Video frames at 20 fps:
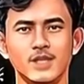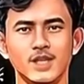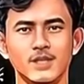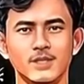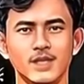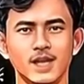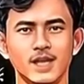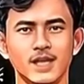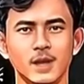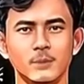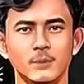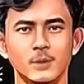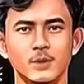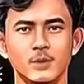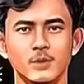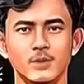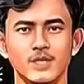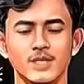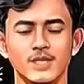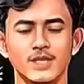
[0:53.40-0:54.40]
that help an
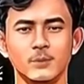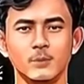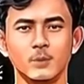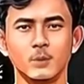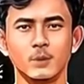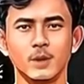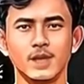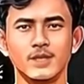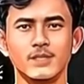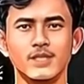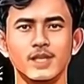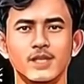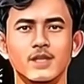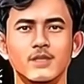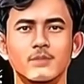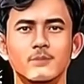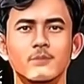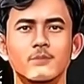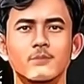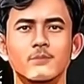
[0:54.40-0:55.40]
organization
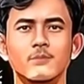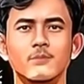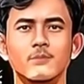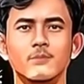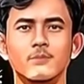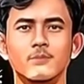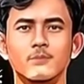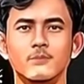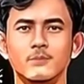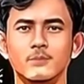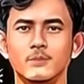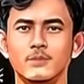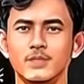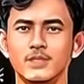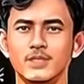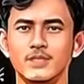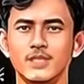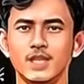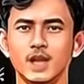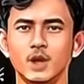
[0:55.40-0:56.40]
continue its critical
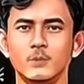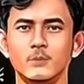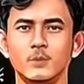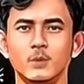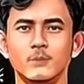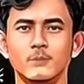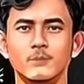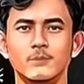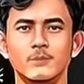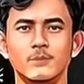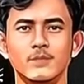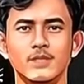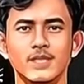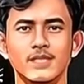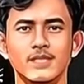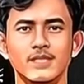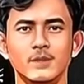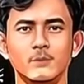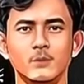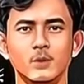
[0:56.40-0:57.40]
business functions
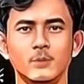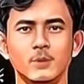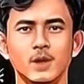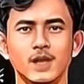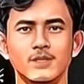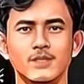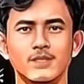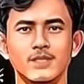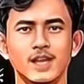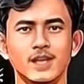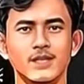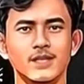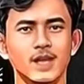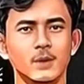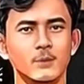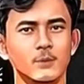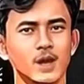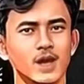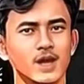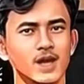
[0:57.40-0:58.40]
during and after a
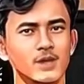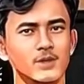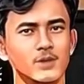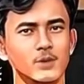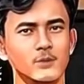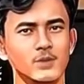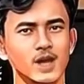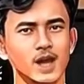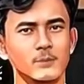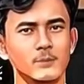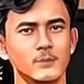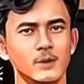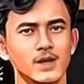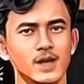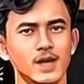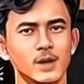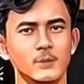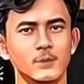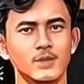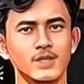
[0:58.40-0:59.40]
disruption.
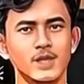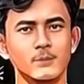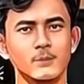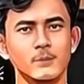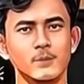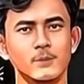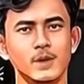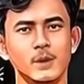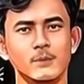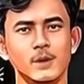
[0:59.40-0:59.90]
The goal